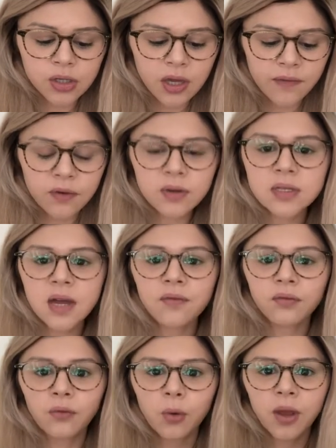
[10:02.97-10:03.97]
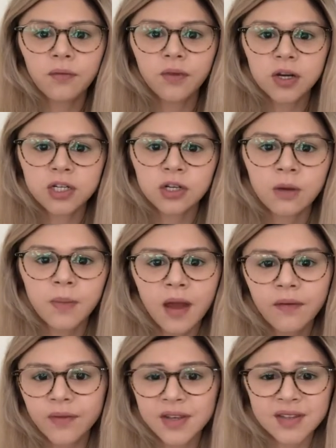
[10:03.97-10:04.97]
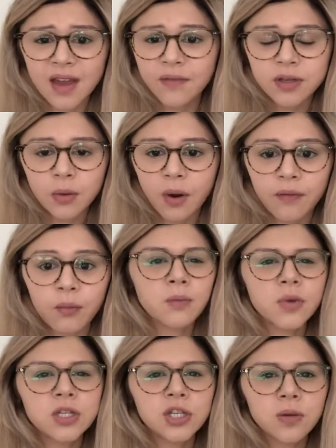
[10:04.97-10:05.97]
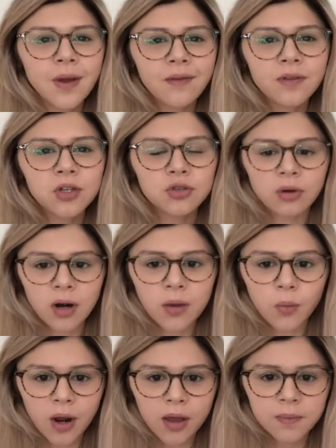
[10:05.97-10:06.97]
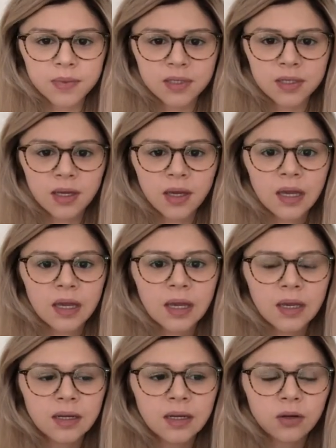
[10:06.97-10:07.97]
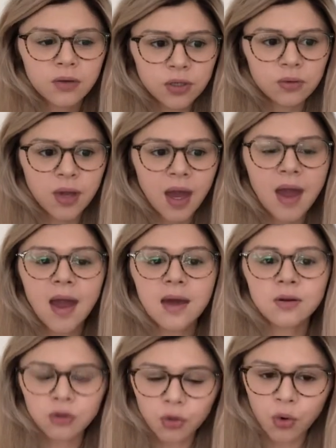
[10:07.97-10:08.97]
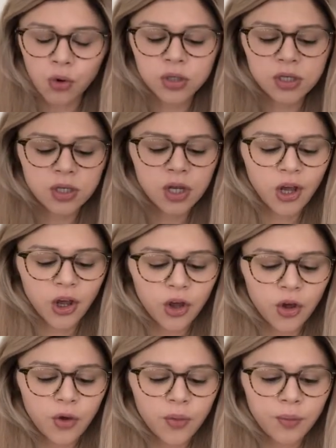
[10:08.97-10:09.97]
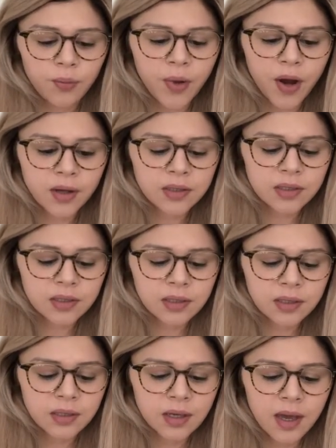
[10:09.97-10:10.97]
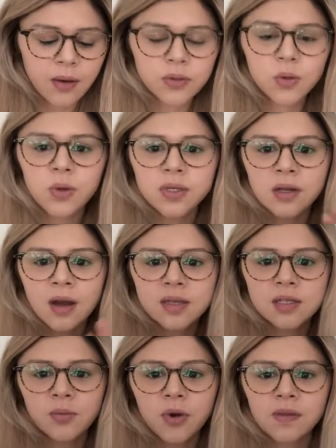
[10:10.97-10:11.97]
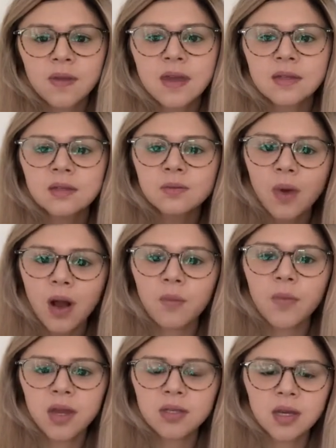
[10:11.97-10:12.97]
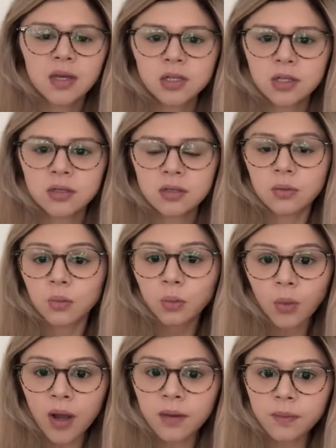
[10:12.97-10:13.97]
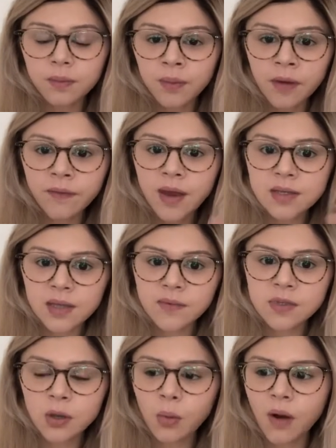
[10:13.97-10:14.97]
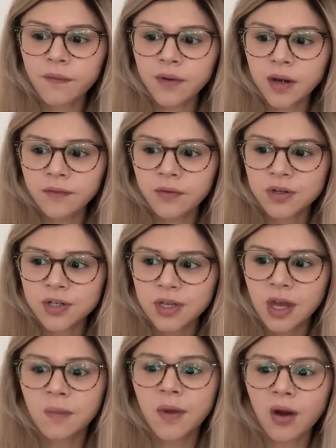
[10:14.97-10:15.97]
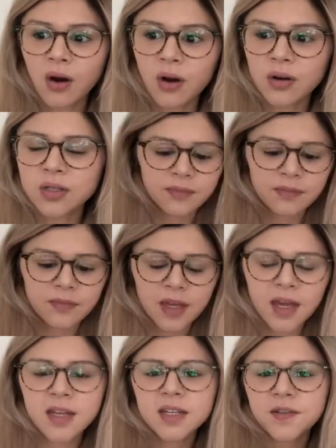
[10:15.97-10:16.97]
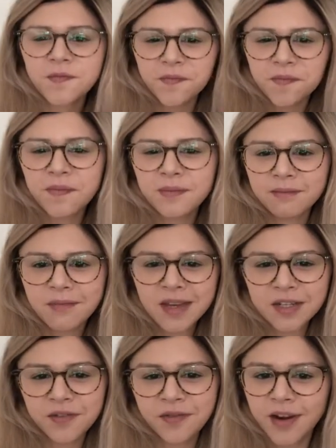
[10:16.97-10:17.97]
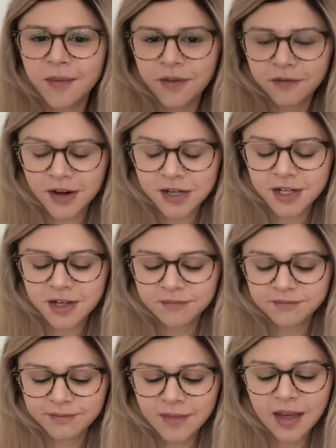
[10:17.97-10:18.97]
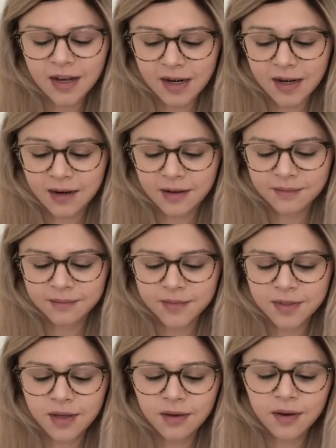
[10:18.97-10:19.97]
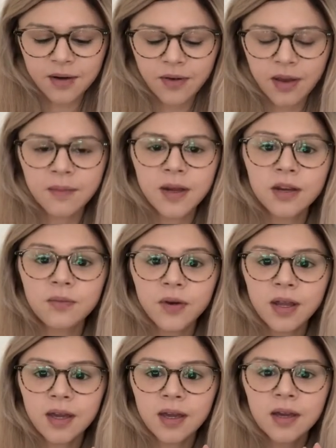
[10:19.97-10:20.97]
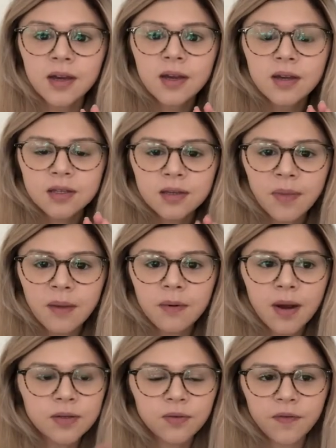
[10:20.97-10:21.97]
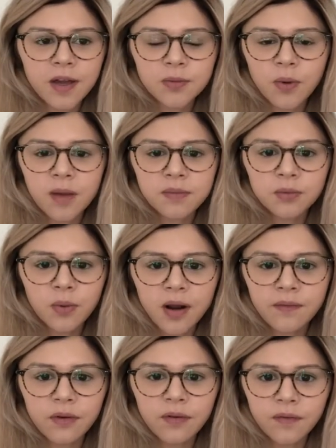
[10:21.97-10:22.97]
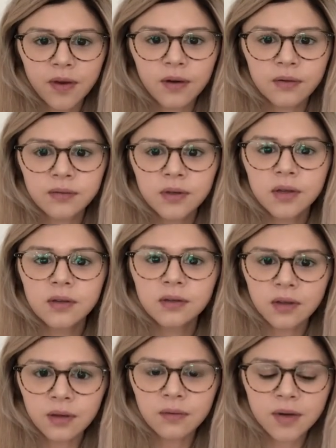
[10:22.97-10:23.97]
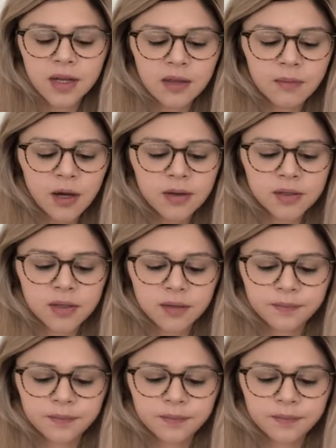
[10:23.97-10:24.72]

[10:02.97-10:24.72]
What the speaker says: give yourself a quick freshen up every so often. We do have the dry wipes in critical care and on the wards, but it was always nice to bring these as well, because I could just wipe my face every so often if I would just get a bit hot. It just made you feel a bit fresher and cleaner. So I'd recommend you bringing some baby wipes or face wipes, whatever you feel that you would need the most.